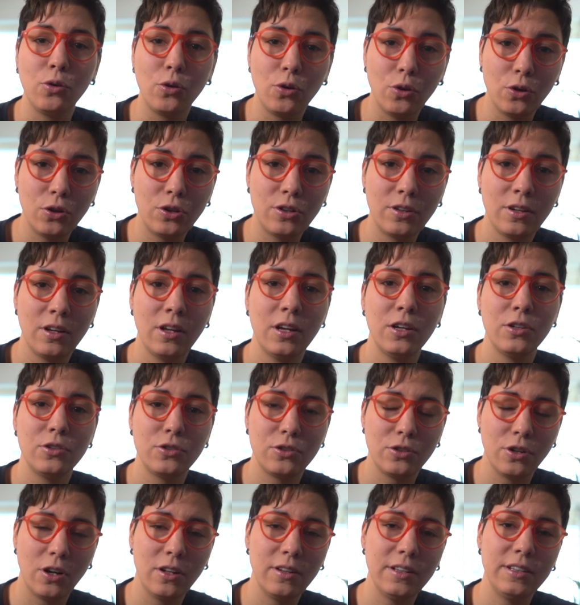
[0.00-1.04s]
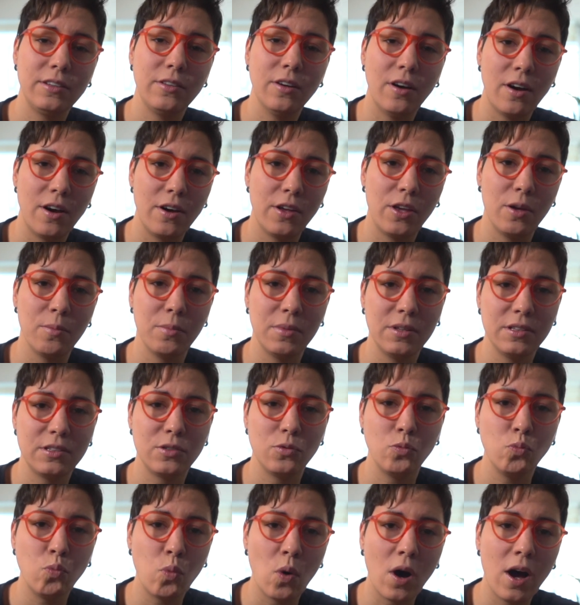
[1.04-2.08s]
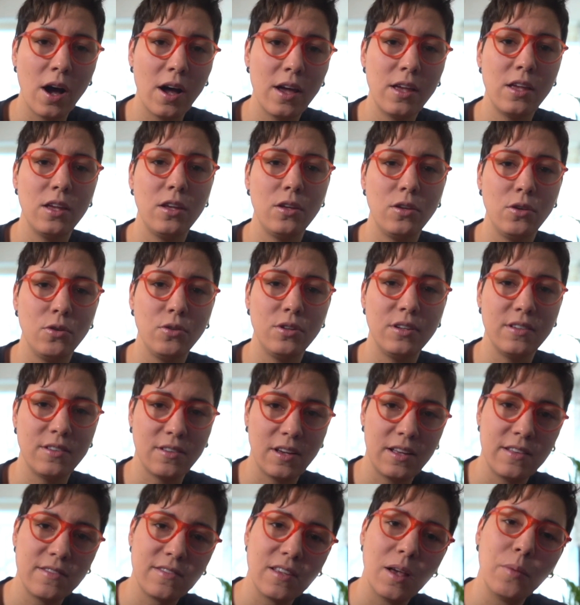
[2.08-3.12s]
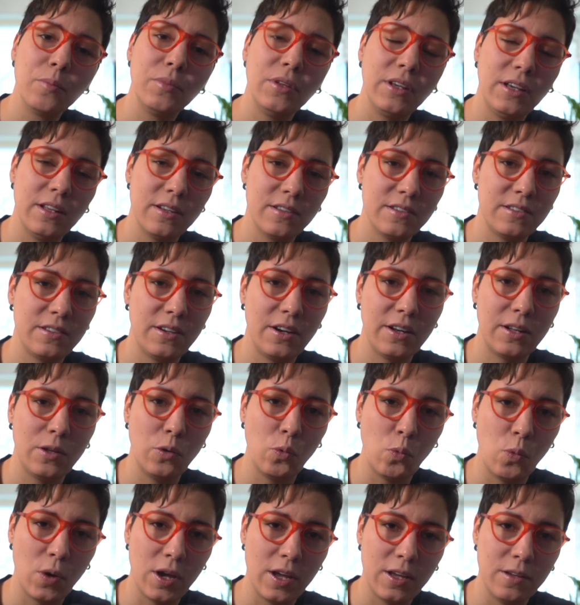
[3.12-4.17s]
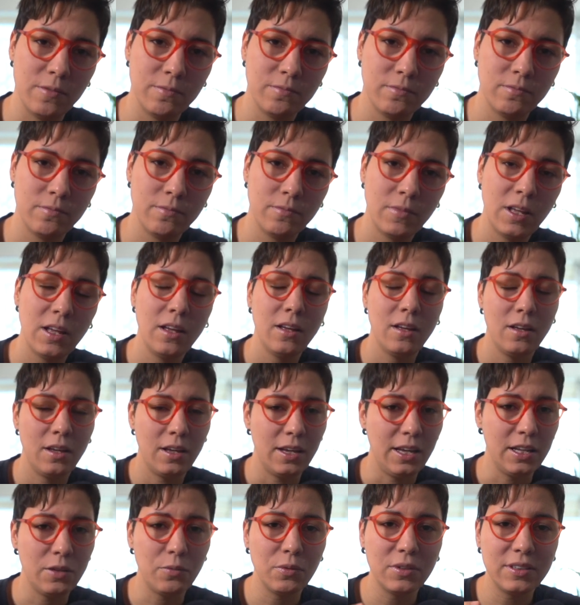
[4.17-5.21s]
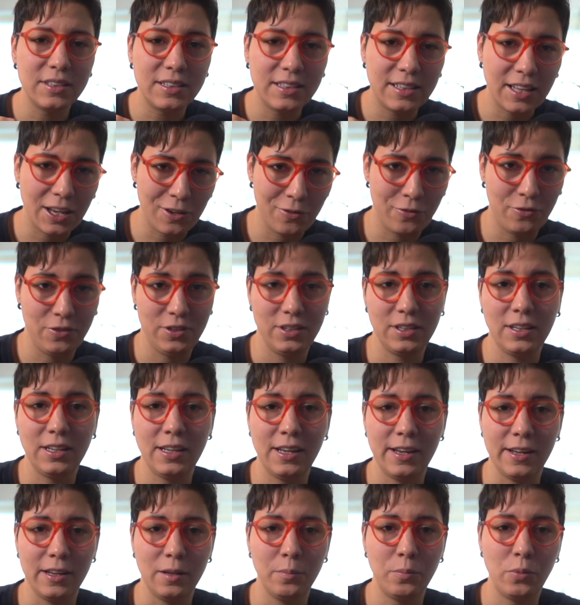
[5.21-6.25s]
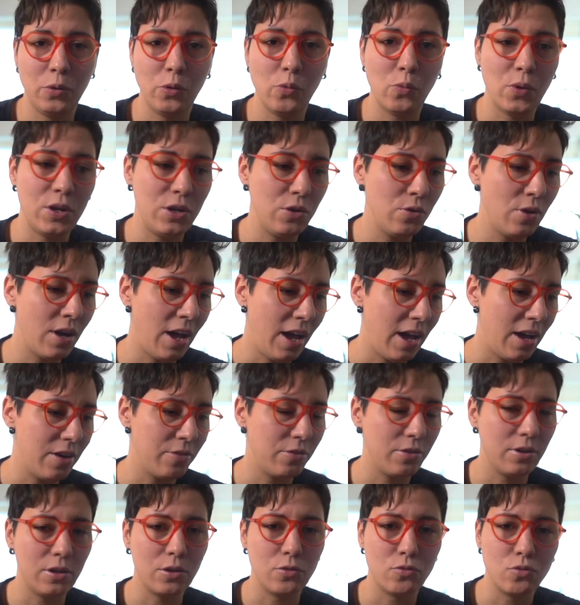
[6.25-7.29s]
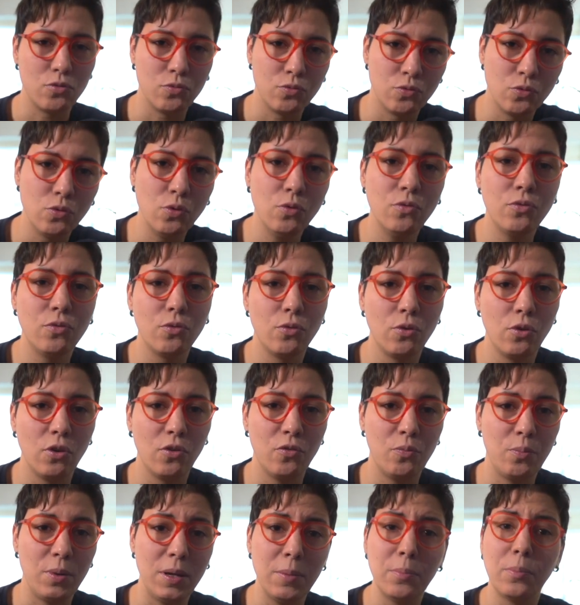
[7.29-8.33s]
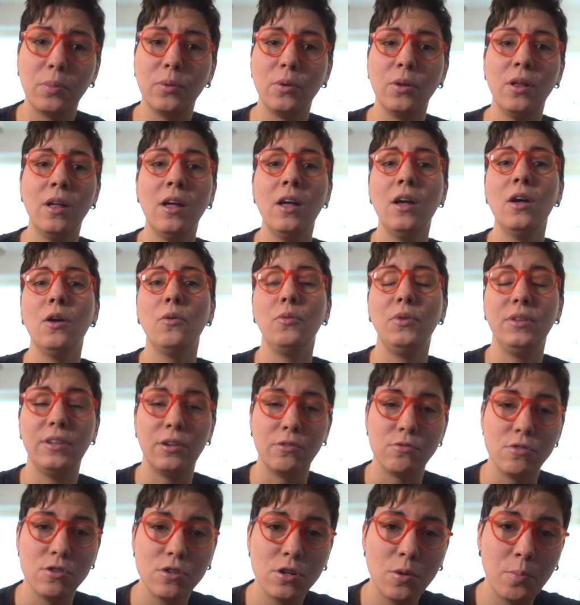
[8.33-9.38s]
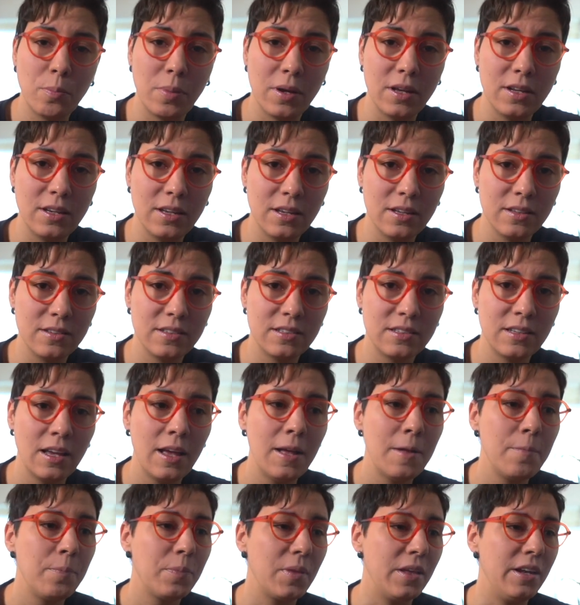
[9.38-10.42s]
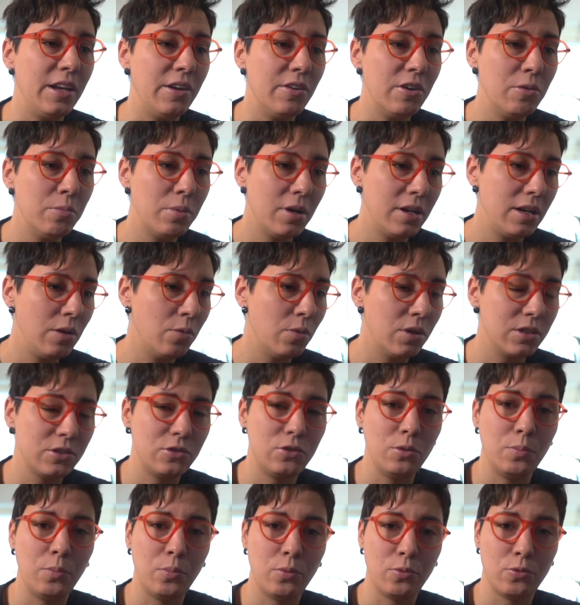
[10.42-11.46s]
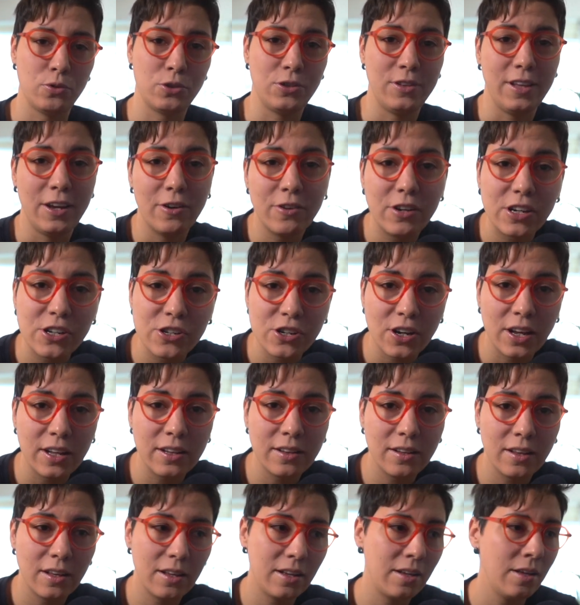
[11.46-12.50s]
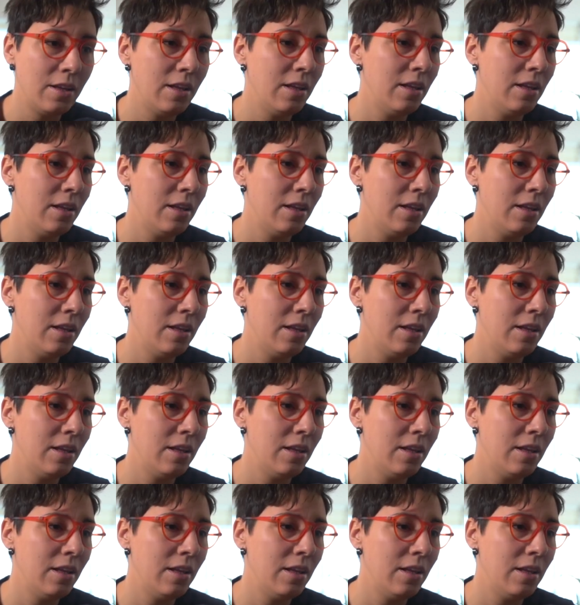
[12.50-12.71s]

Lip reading: good, solid arguments why you design something in a certain way. It will definitely help you when you have a room full of people with their own opinions and everybody wants to push their agenda,